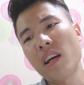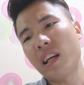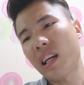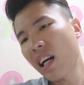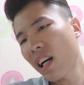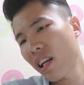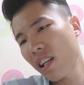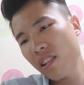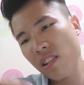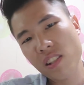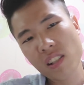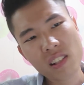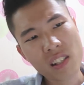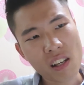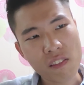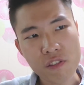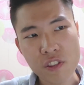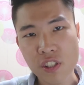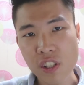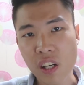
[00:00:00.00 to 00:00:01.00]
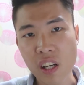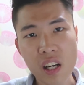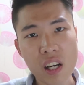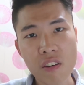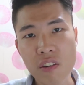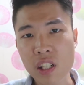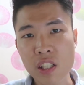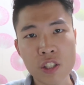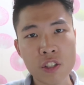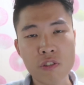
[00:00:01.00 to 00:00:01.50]
guys just have
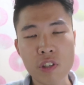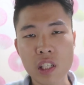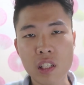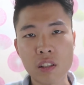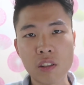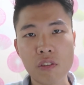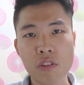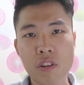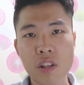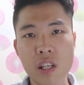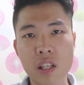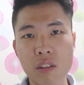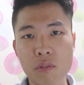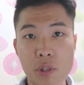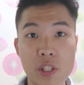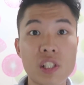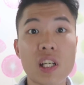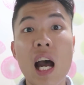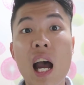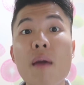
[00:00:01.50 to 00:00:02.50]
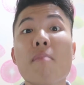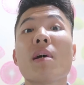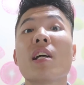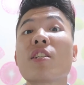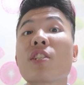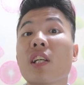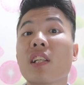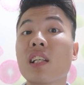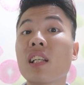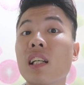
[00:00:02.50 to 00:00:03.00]
generic street clothing, which I
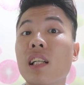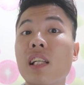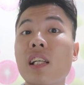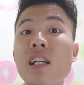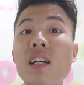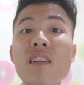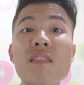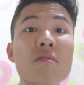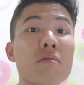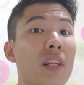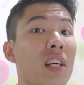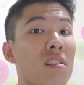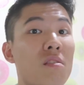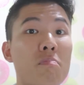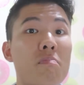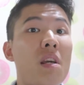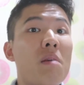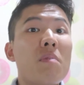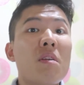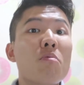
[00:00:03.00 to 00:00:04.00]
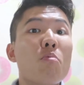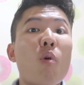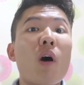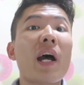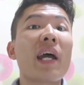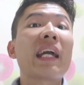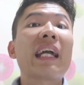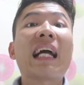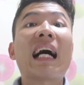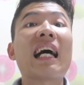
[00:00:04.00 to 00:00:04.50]
mentioned earlier. That's maybe
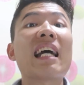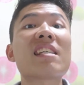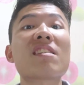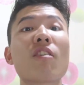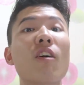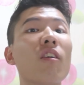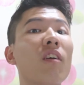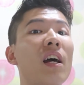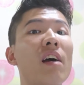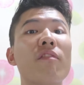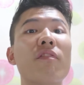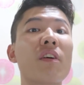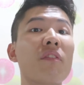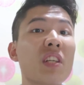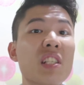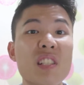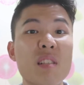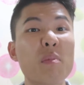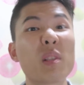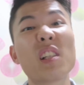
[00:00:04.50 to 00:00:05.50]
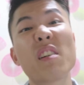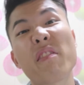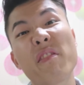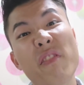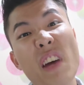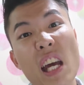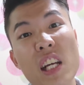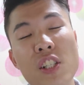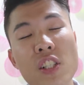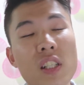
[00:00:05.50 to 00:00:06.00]
why guys all have very similar
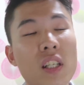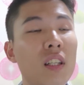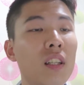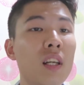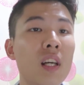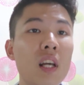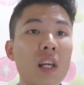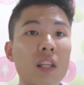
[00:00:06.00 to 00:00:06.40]
fashion.